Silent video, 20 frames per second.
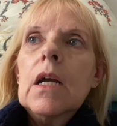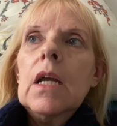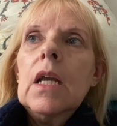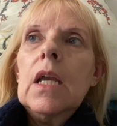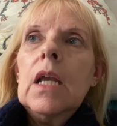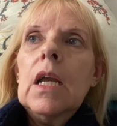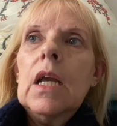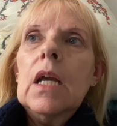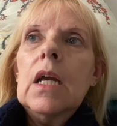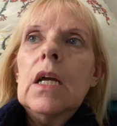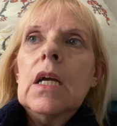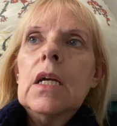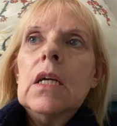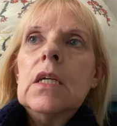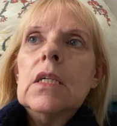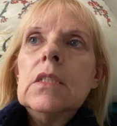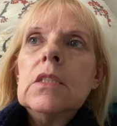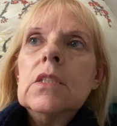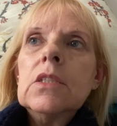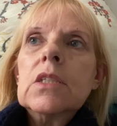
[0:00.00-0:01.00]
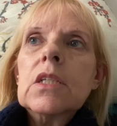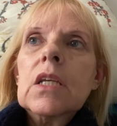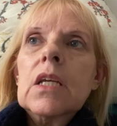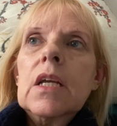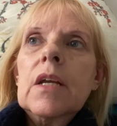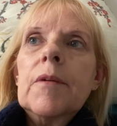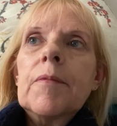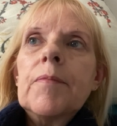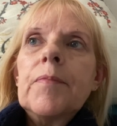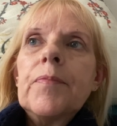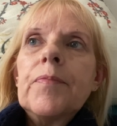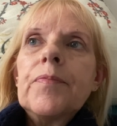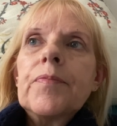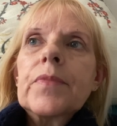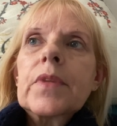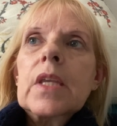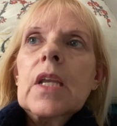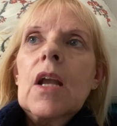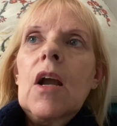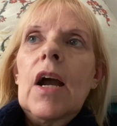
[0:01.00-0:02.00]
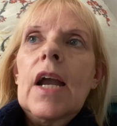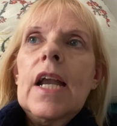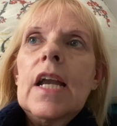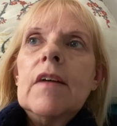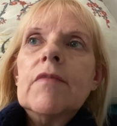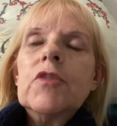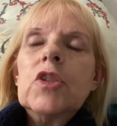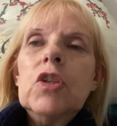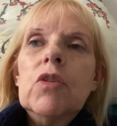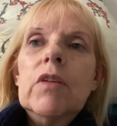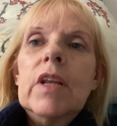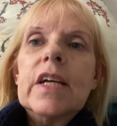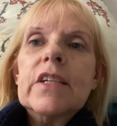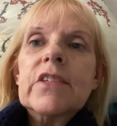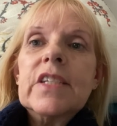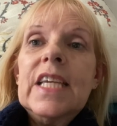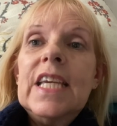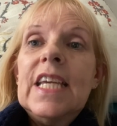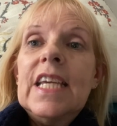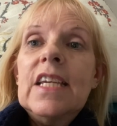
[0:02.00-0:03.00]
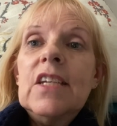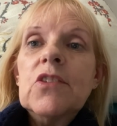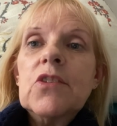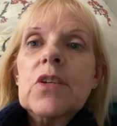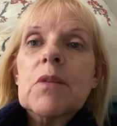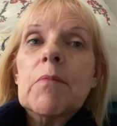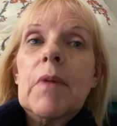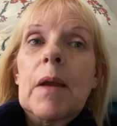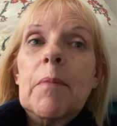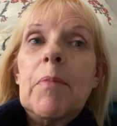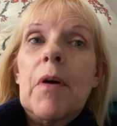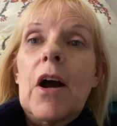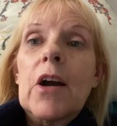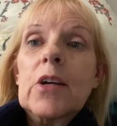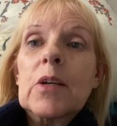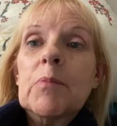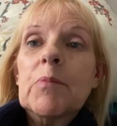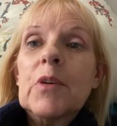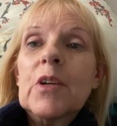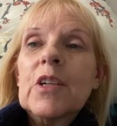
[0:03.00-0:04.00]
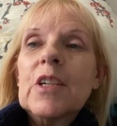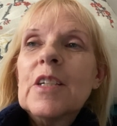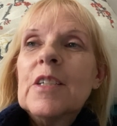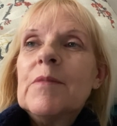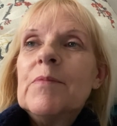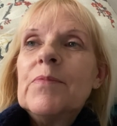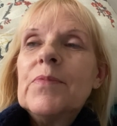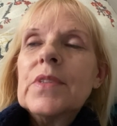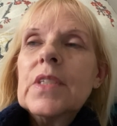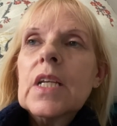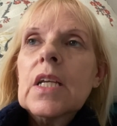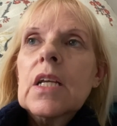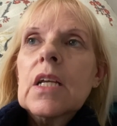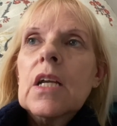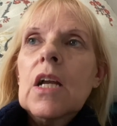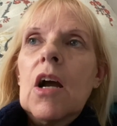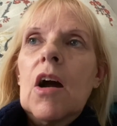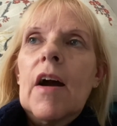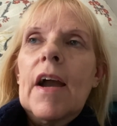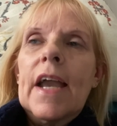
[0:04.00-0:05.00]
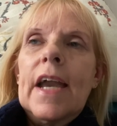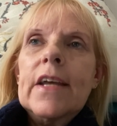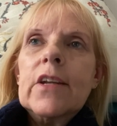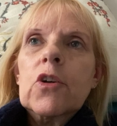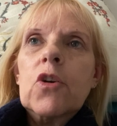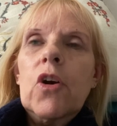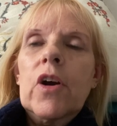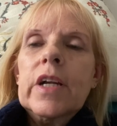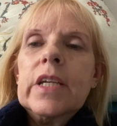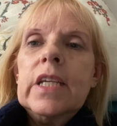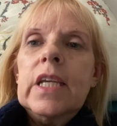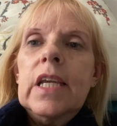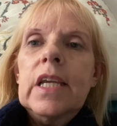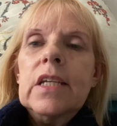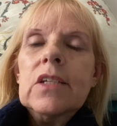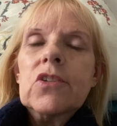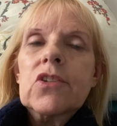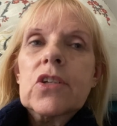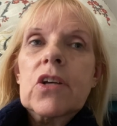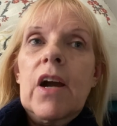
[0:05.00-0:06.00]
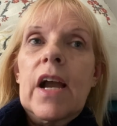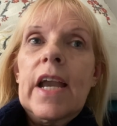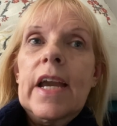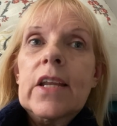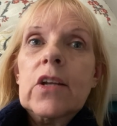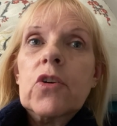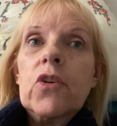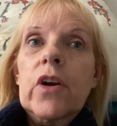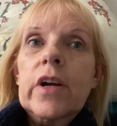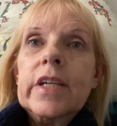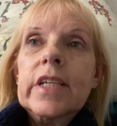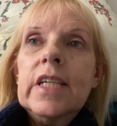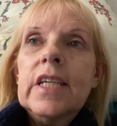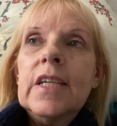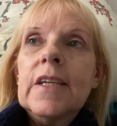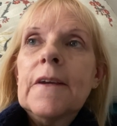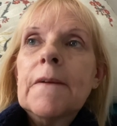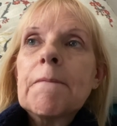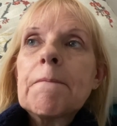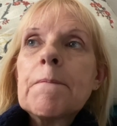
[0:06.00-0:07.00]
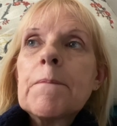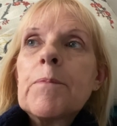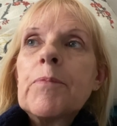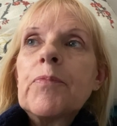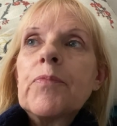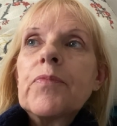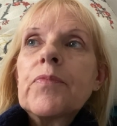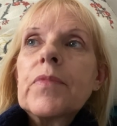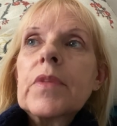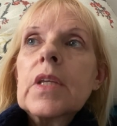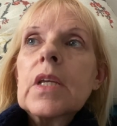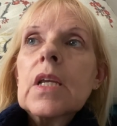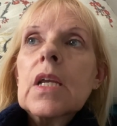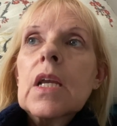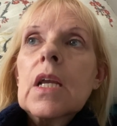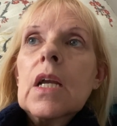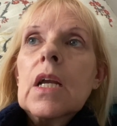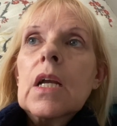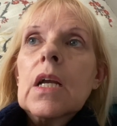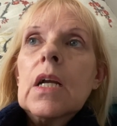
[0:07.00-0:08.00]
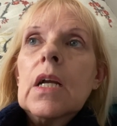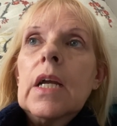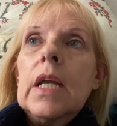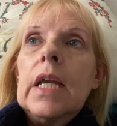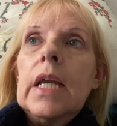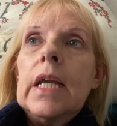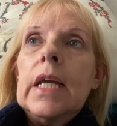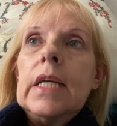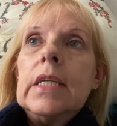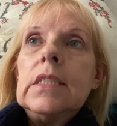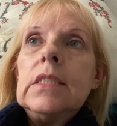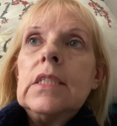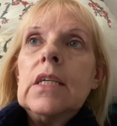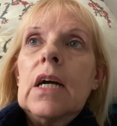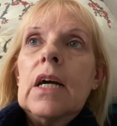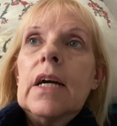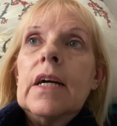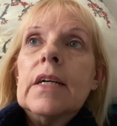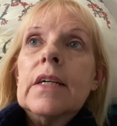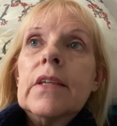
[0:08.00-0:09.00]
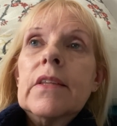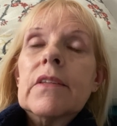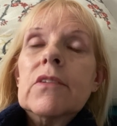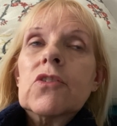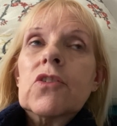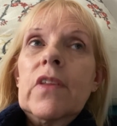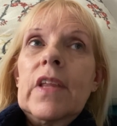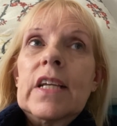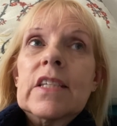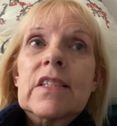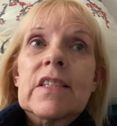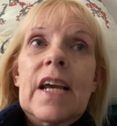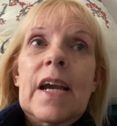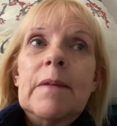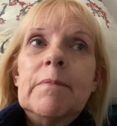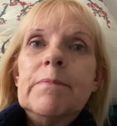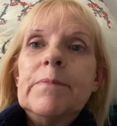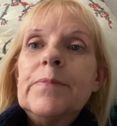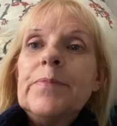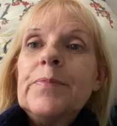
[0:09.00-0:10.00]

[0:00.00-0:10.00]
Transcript: And I have two less keys in my pocketbook. I had a car key and Sky had a car key. And uh, so that's that.